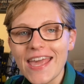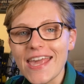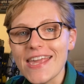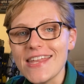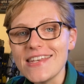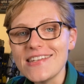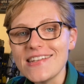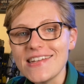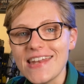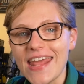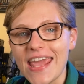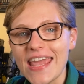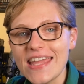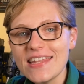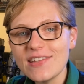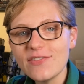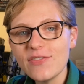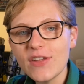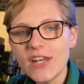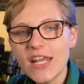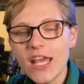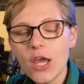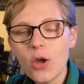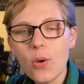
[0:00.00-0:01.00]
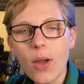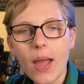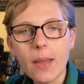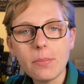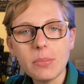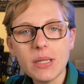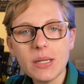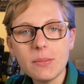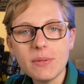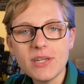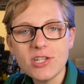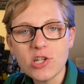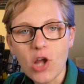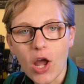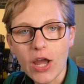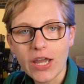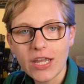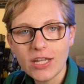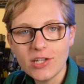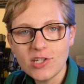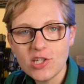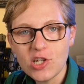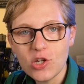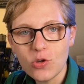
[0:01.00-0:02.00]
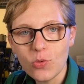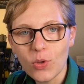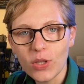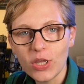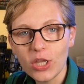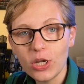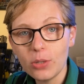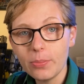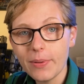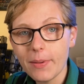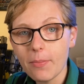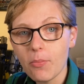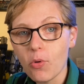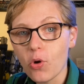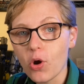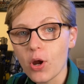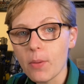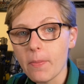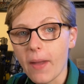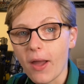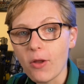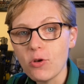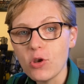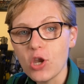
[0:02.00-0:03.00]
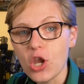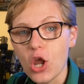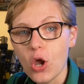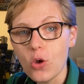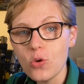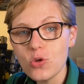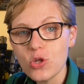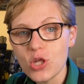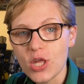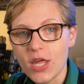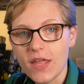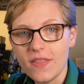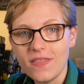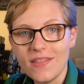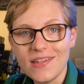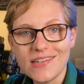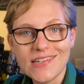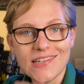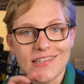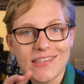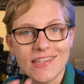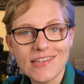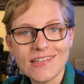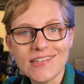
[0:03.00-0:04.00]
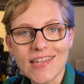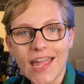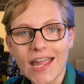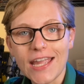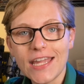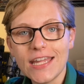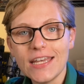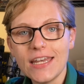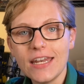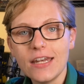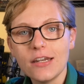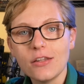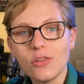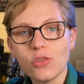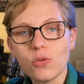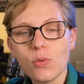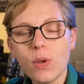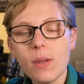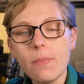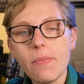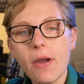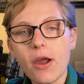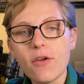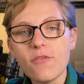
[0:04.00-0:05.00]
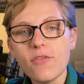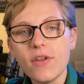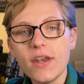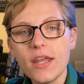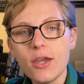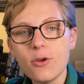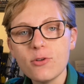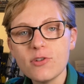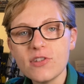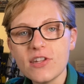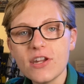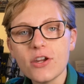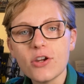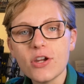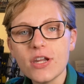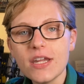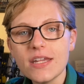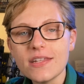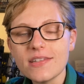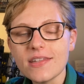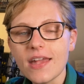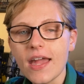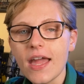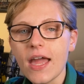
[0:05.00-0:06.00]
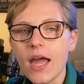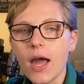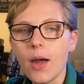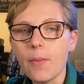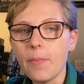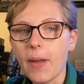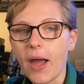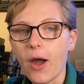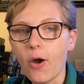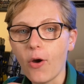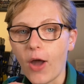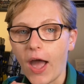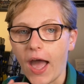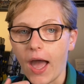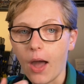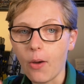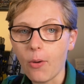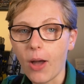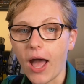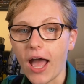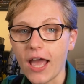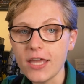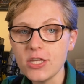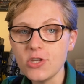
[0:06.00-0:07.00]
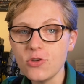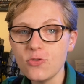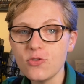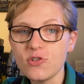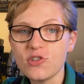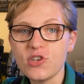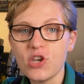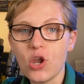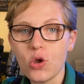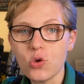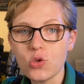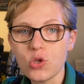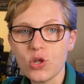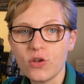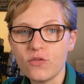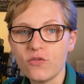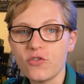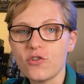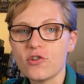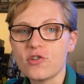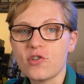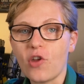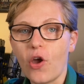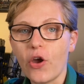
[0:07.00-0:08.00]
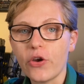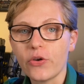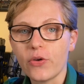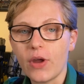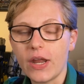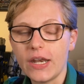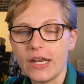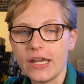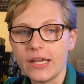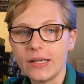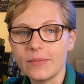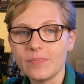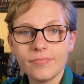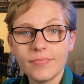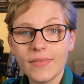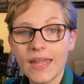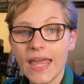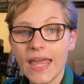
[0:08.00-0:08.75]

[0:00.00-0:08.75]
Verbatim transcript: In today's video I'm going to be talking to you a little bit more about Notion. This is the second in a three-part video series about how I use Notion for songwriting.